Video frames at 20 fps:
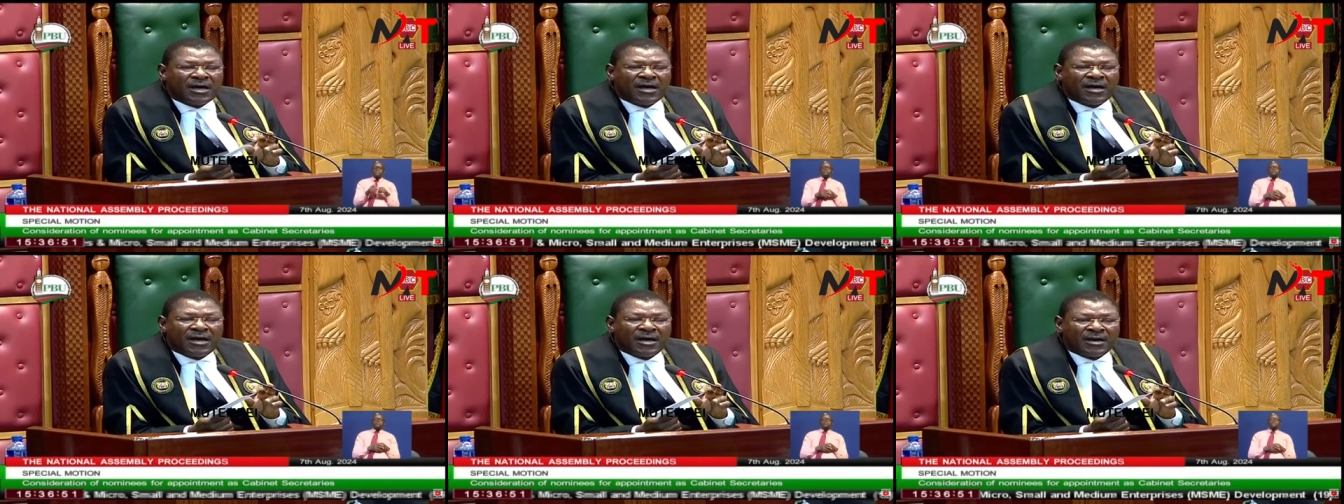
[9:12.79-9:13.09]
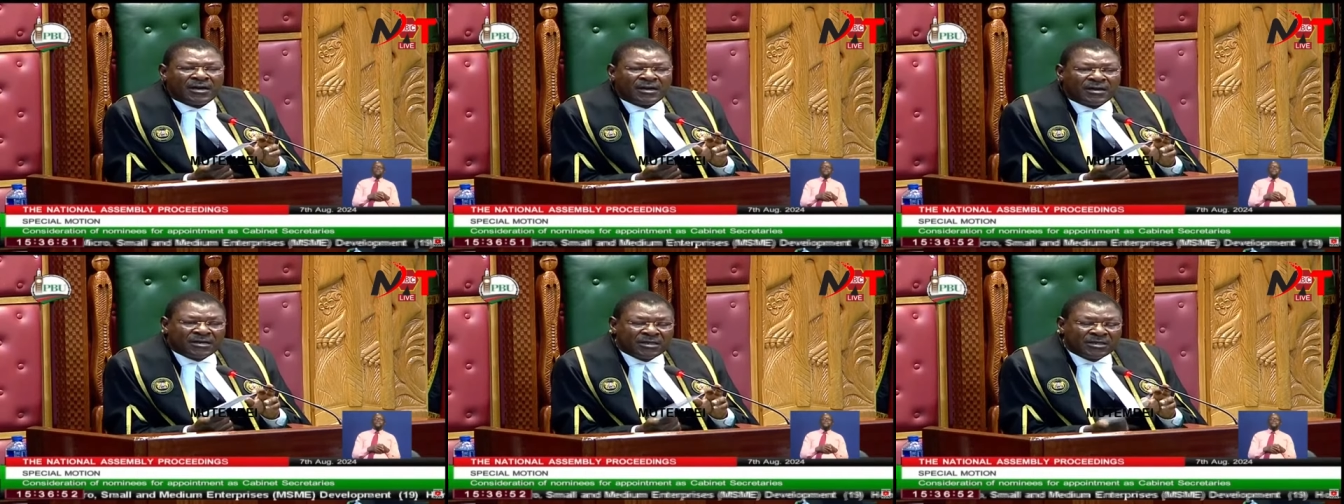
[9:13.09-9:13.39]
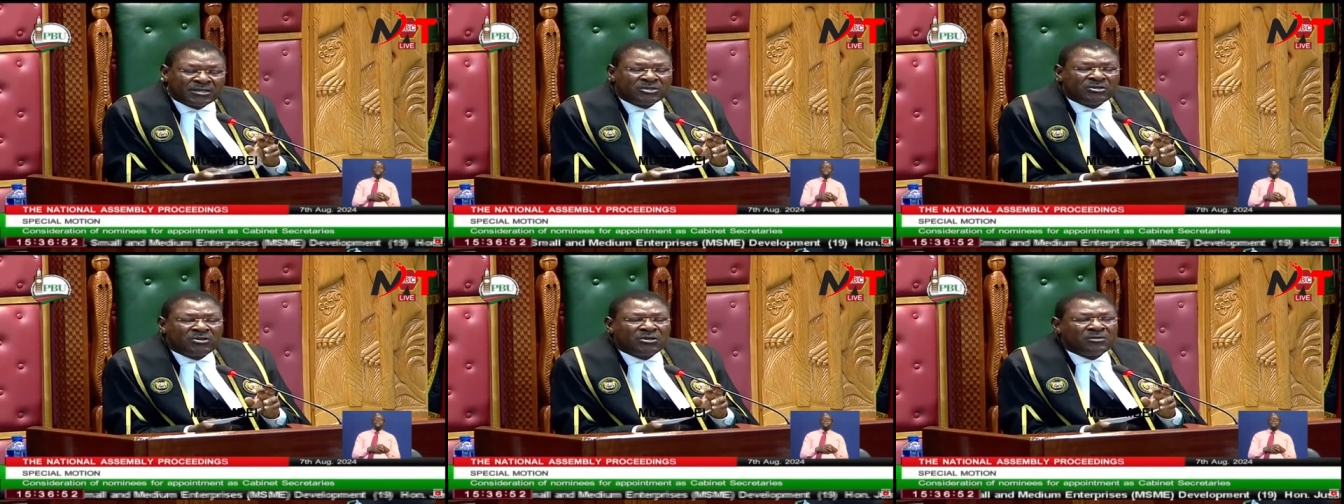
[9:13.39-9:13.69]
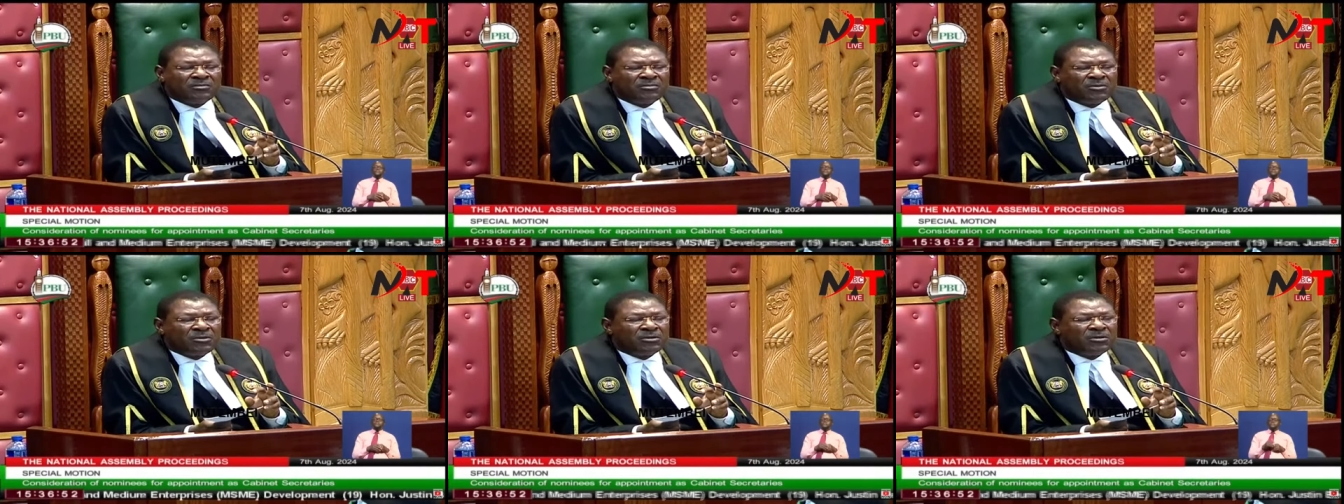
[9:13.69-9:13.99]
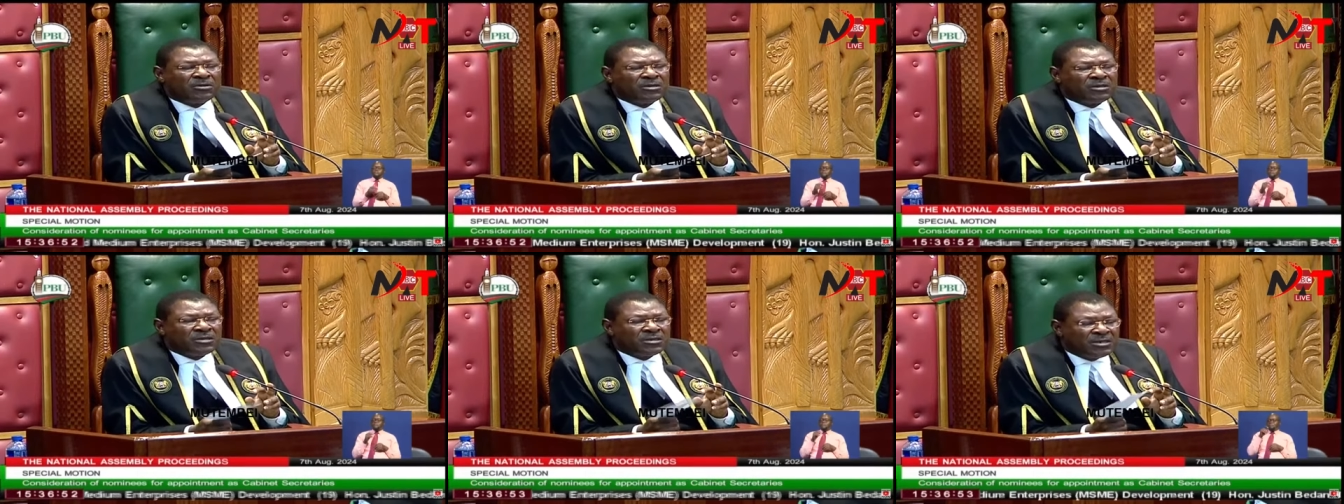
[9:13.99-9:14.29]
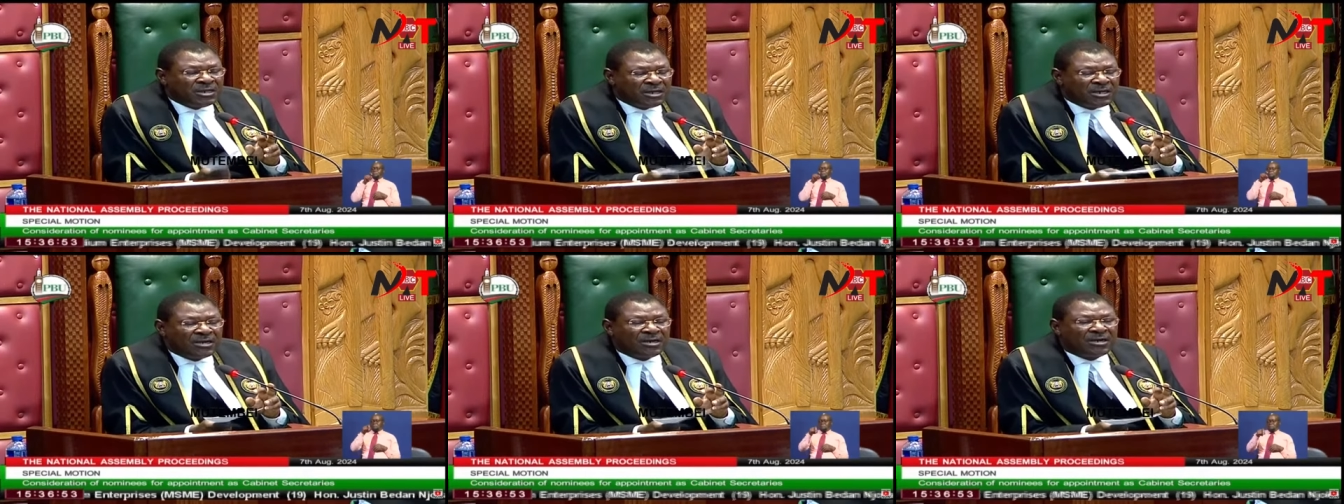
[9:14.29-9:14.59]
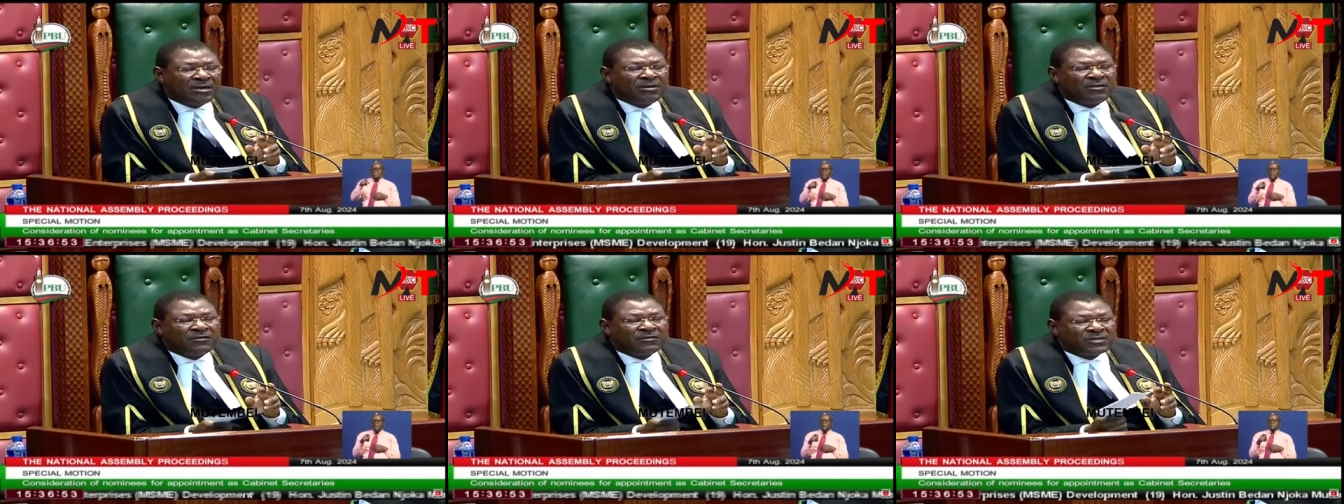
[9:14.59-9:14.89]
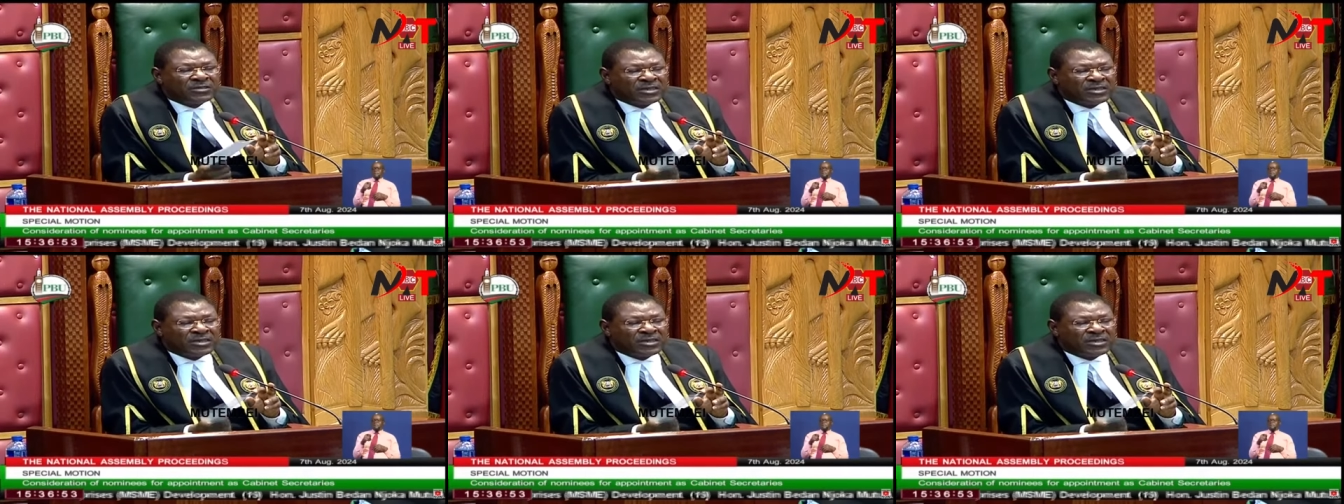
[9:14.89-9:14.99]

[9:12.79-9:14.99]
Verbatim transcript: a reasonable degree of